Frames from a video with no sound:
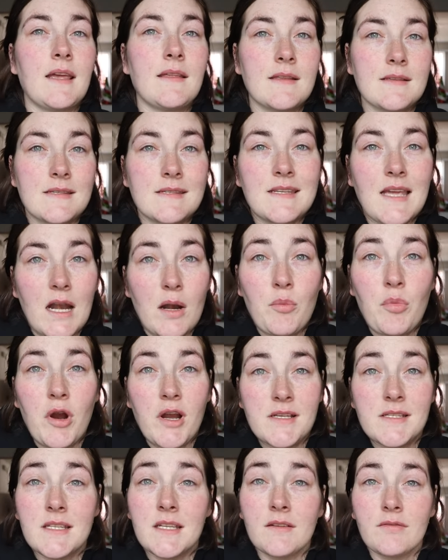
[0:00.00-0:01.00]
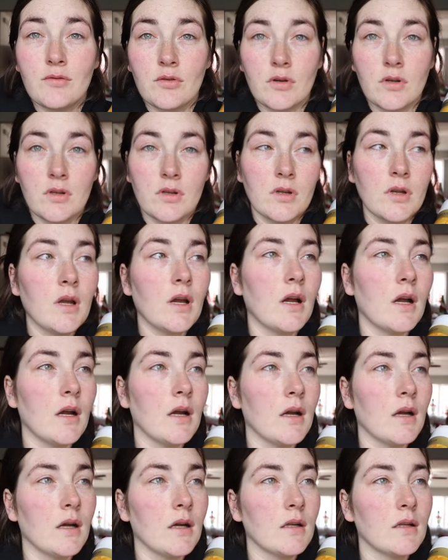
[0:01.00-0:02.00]
this is kind of pricey for
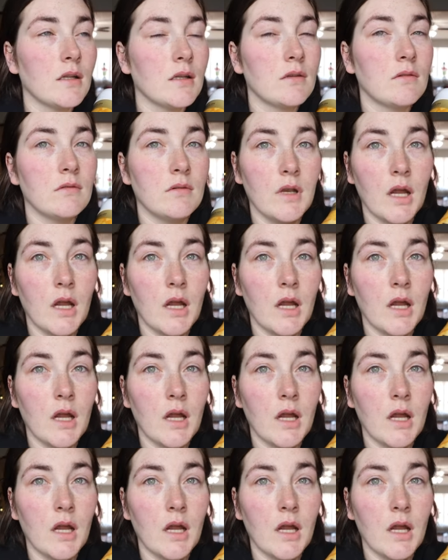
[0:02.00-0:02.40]
uh,